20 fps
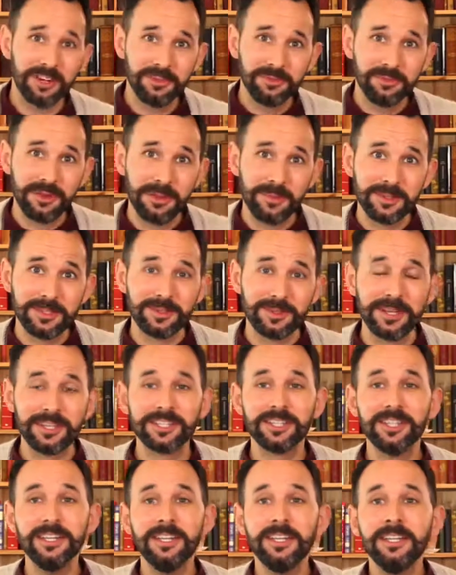Flip the
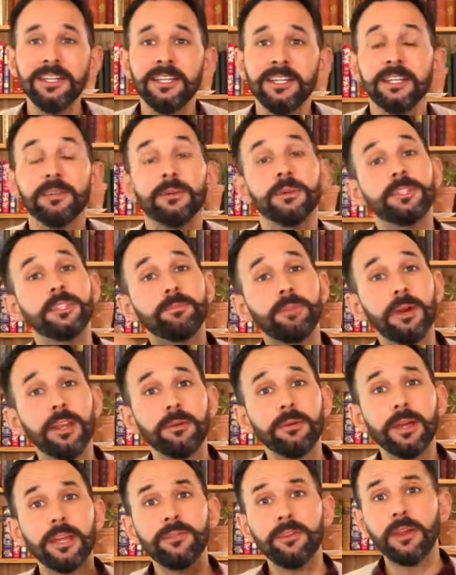Switch, which, by the
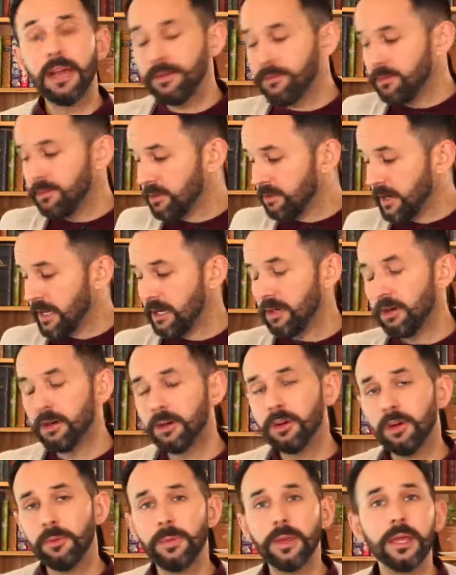way, if you haven't already got a
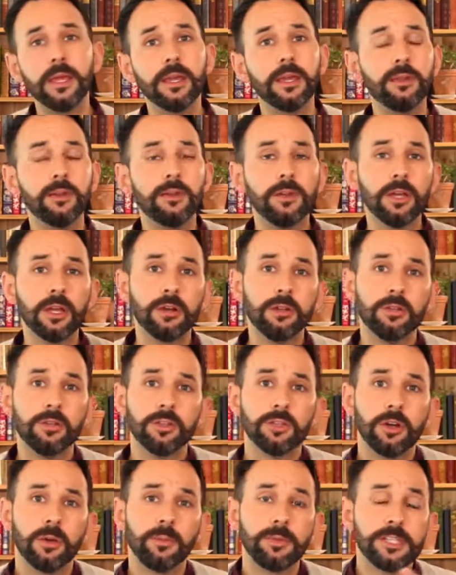copy, you can go to the
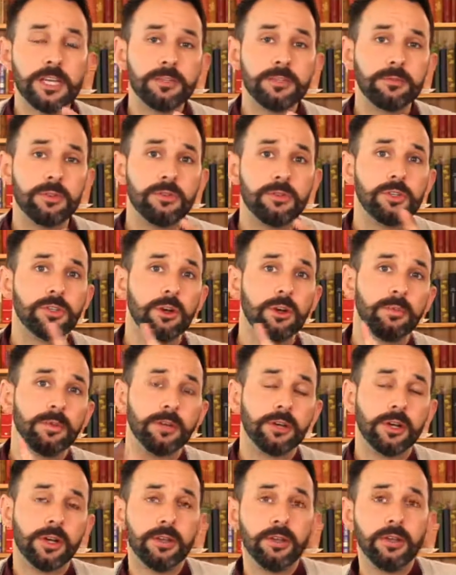shop,
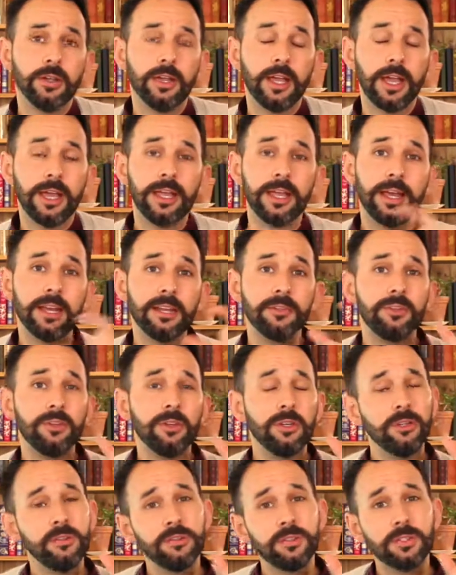jezroseshop.co.uk, and if you
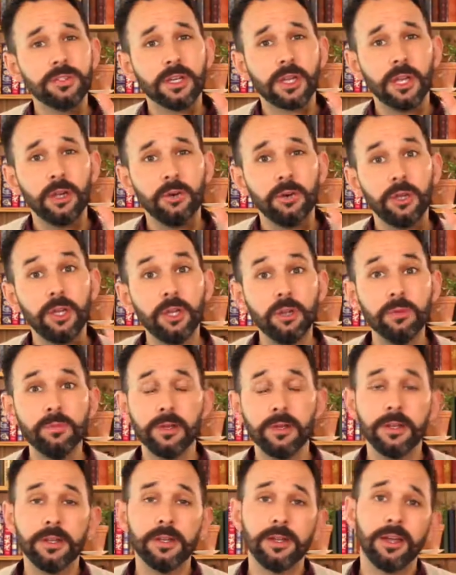use the code
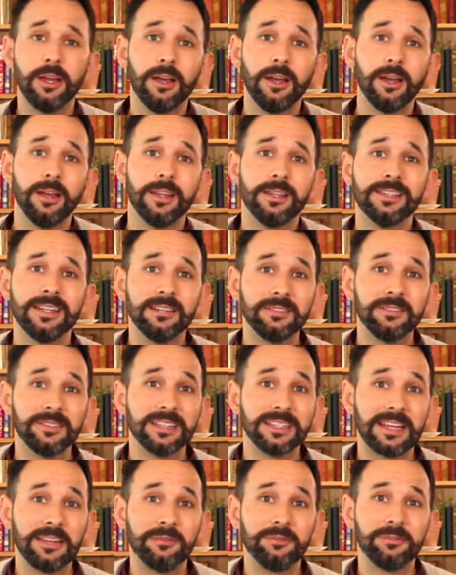HUMAN, there's a little
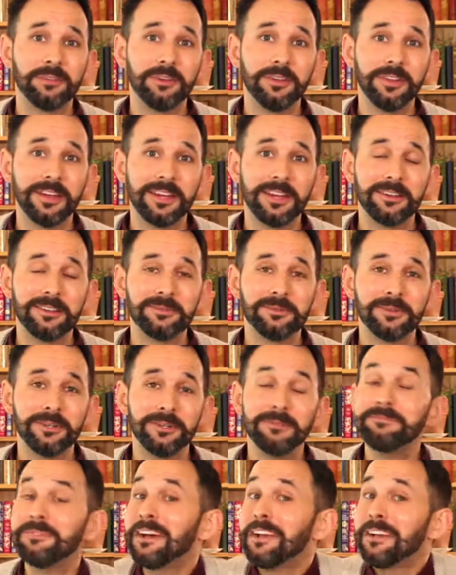discount for you there as
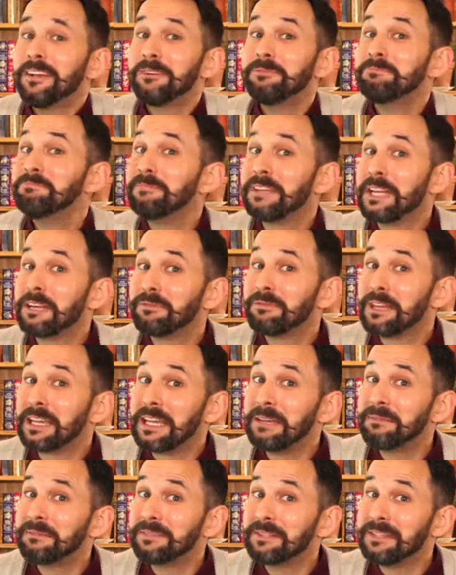well. I know, the gift that
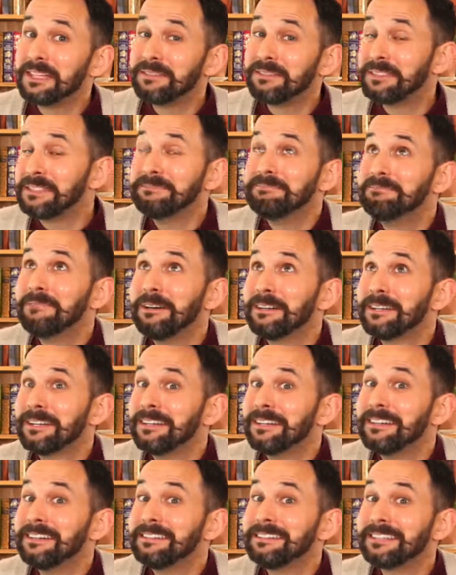keeps on giving. What can
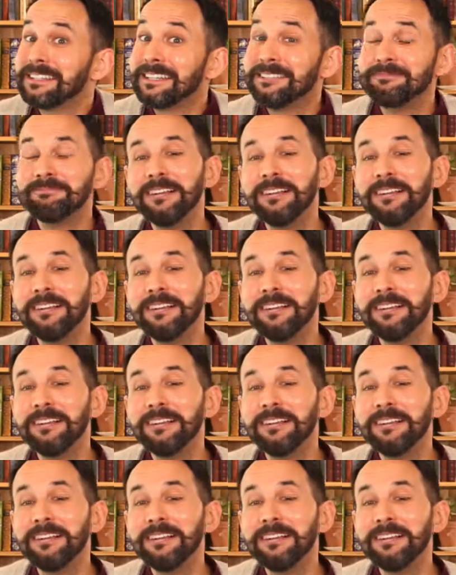I say?